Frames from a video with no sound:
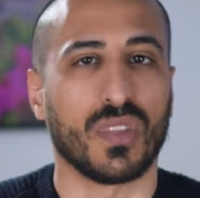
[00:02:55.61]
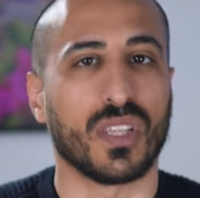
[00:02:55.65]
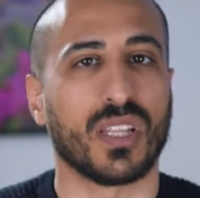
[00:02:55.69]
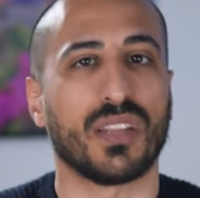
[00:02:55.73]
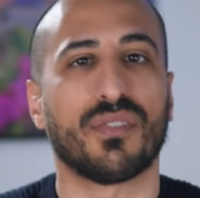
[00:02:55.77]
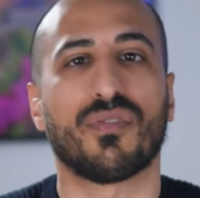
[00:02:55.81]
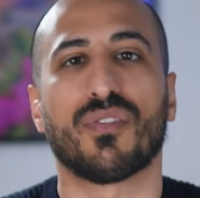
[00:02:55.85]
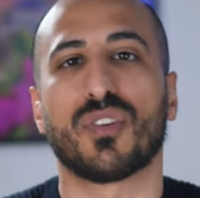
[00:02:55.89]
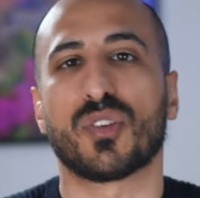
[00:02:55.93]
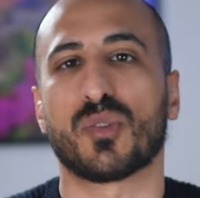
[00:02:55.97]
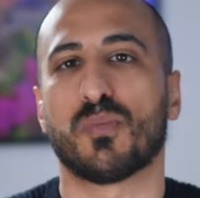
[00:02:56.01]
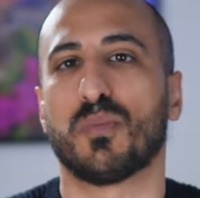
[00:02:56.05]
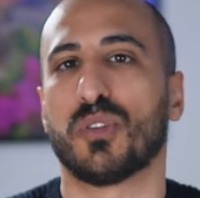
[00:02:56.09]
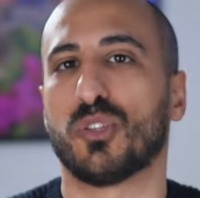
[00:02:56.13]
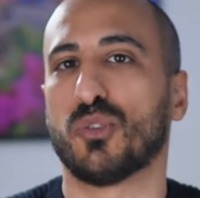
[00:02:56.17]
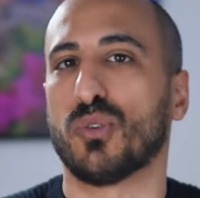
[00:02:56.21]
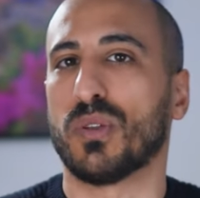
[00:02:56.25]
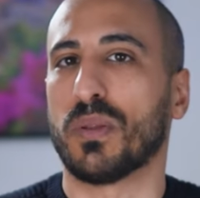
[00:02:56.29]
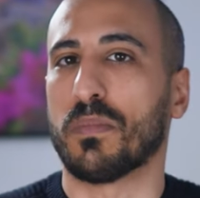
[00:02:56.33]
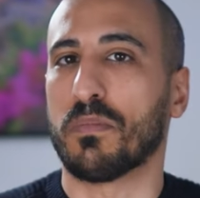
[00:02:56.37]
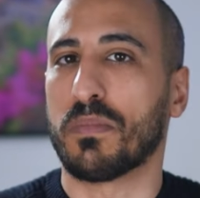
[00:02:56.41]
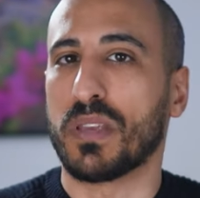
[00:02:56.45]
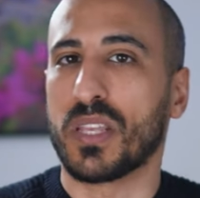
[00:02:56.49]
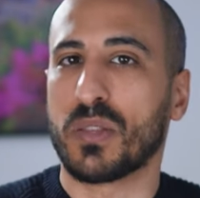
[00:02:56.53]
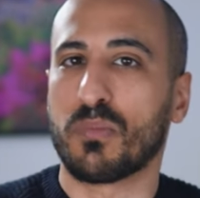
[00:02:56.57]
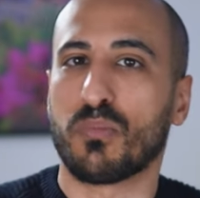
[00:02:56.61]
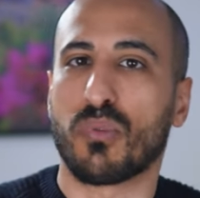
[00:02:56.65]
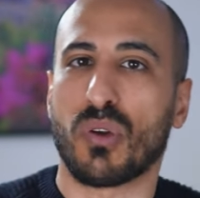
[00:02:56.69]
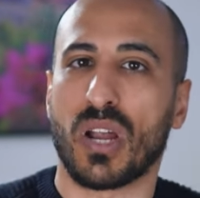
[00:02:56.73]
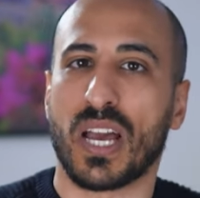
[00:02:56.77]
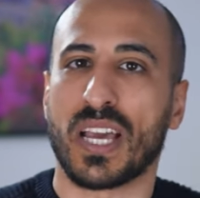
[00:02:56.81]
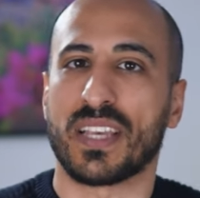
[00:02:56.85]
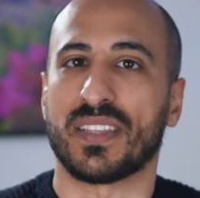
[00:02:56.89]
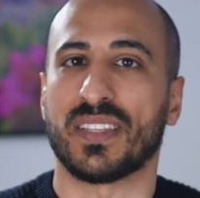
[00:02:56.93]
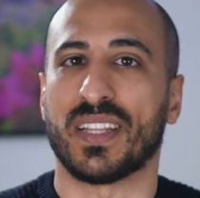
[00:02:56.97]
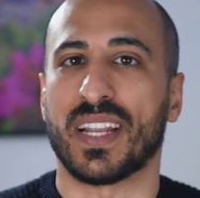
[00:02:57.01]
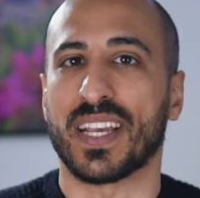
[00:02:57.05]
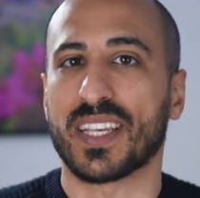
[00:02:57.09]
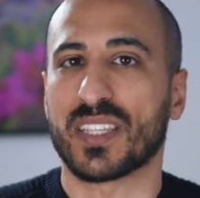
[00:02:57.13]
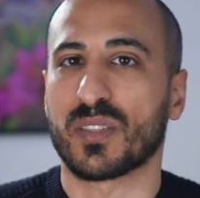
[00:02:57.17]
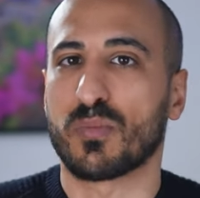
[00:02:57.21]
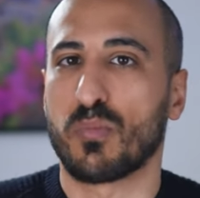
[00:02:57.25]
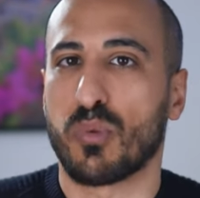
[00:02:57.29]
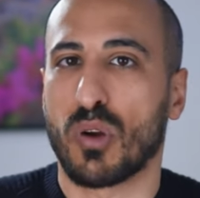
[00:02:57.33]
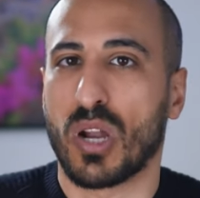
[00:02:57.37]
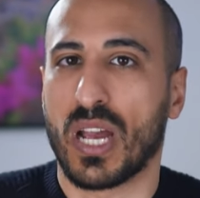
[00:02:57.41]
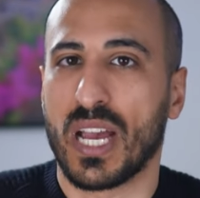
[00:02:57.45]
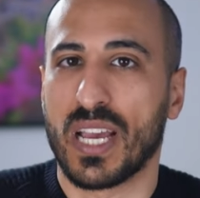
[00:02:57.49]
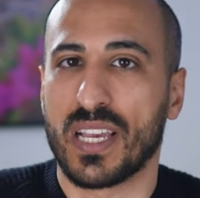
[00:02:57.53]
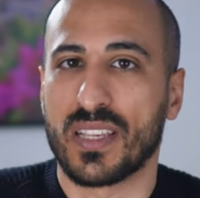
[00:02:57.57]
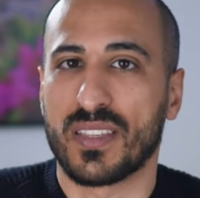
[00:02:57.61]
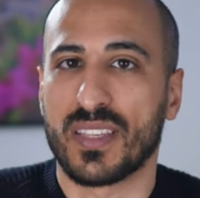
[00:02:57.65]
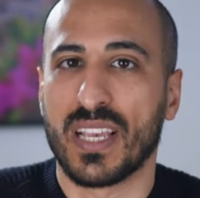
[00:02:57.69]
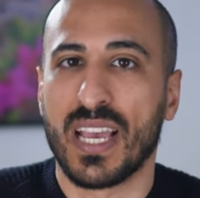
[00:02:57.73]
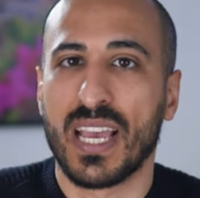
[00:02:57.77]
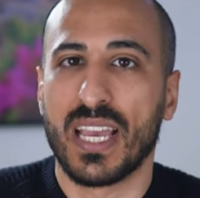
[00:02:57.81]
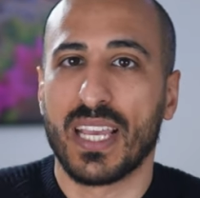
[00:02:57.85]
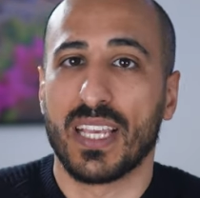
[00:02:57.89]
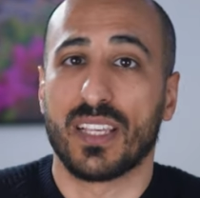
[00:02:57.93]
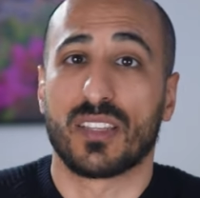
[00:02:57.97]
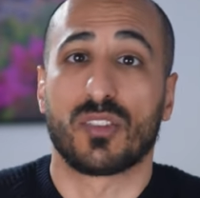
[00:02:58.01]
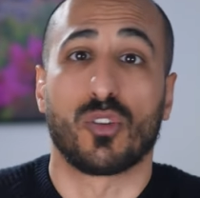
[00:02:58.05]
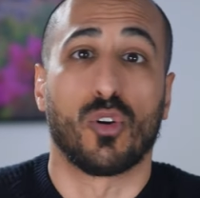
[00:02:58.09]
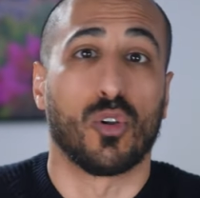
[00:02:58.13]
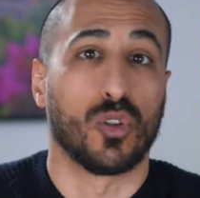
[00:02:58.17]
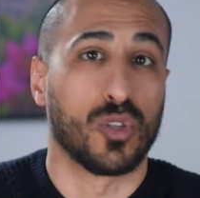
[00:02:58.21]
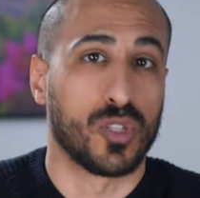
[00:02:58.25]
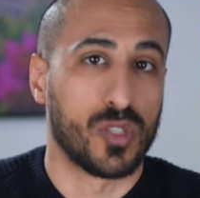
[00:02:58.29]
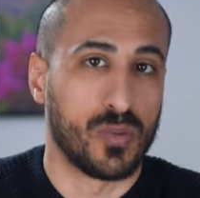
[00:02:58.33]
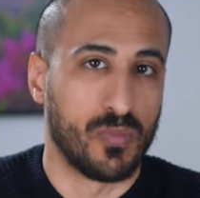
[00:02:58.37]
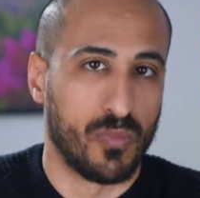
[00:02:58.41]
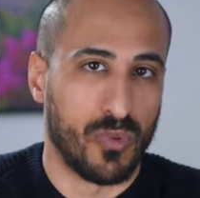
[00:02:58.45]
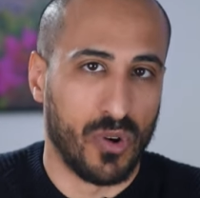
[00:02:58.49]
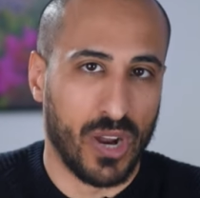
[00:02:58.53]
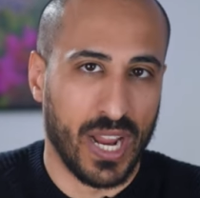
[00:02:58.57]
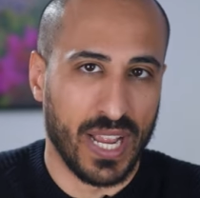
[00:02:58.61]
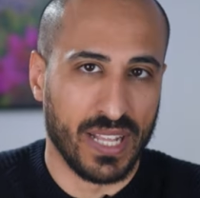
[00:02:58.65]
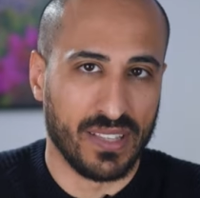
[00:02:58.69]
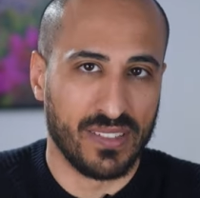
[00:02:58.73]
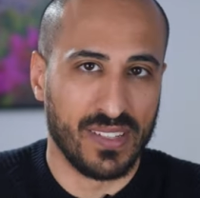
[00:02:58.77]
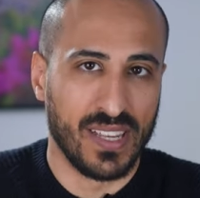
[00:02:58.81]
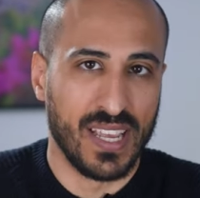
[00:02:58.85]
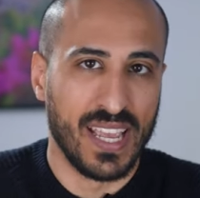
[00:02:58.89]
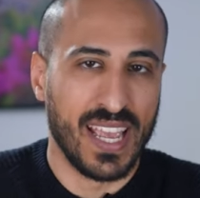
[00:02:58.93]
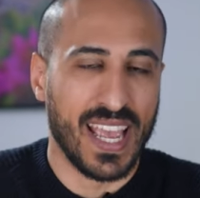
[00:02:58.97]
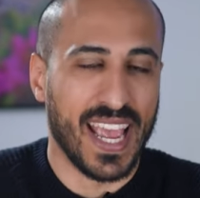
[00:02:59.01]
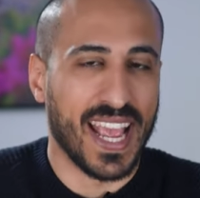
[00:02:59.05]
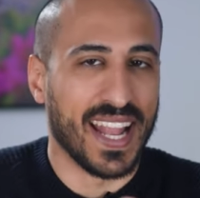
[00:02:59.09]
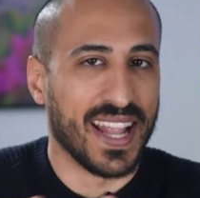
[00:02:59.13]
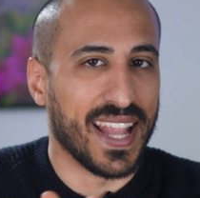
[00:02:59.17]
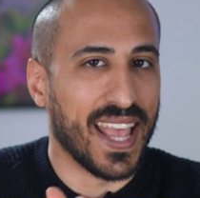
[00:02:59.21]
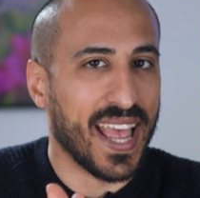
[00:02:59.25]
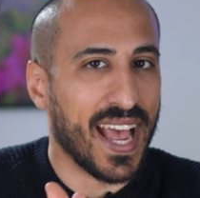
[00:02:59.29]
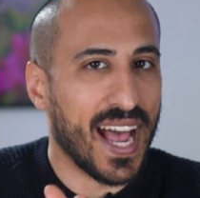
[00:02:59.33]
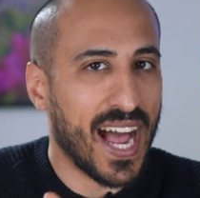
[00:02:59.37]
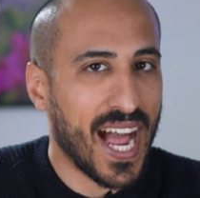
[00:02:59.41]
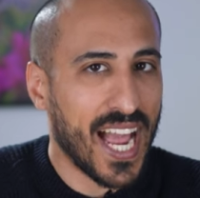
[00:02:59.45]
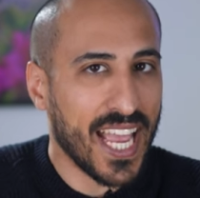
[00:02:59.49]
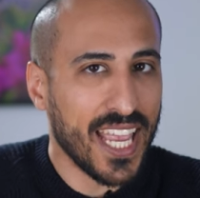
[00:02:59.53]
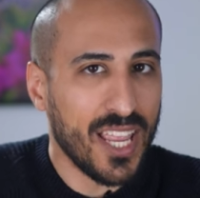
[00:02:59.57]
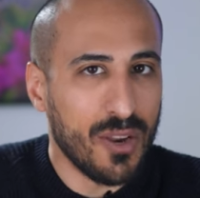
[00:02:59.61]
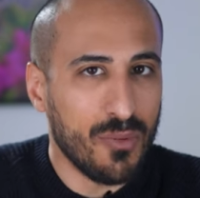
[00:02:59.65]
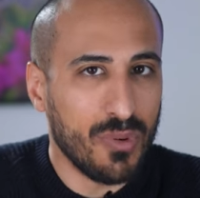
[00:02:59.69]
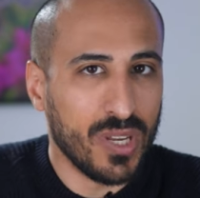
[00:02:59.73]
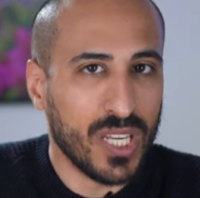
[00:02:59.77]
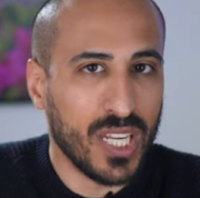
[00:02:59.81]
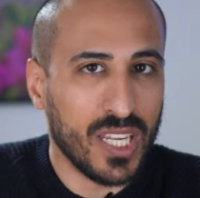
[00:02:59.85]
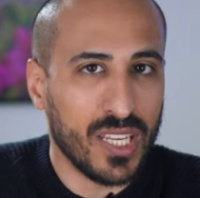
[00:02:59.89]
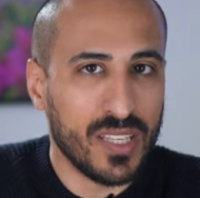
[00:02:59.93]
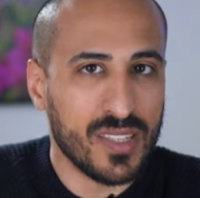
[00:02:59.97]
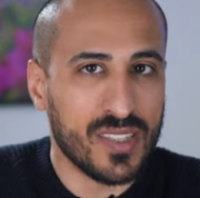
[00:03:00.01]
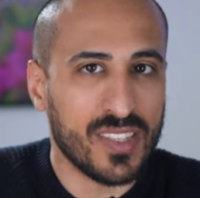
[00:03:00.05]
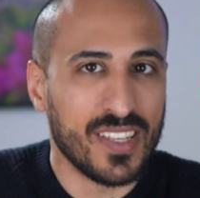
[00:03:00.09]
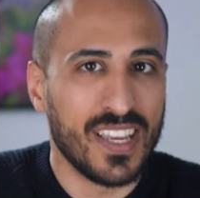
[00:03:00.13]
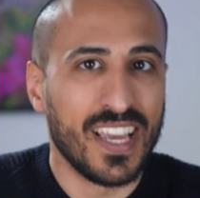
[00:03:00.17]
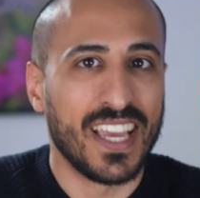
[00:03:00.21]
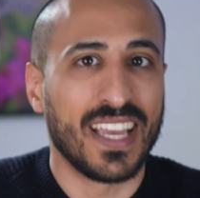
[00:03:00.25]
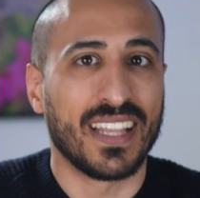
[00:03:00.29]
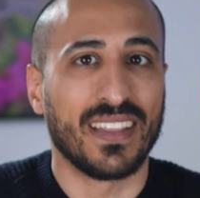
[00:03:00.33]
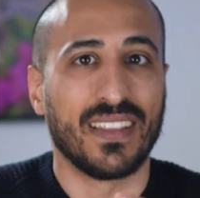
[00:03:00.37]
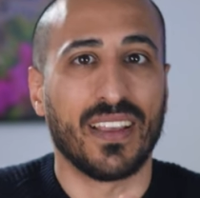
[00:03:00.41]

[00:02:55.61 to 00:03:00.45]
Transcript: The difference between bid price and ask price is called spread, and the higher it is,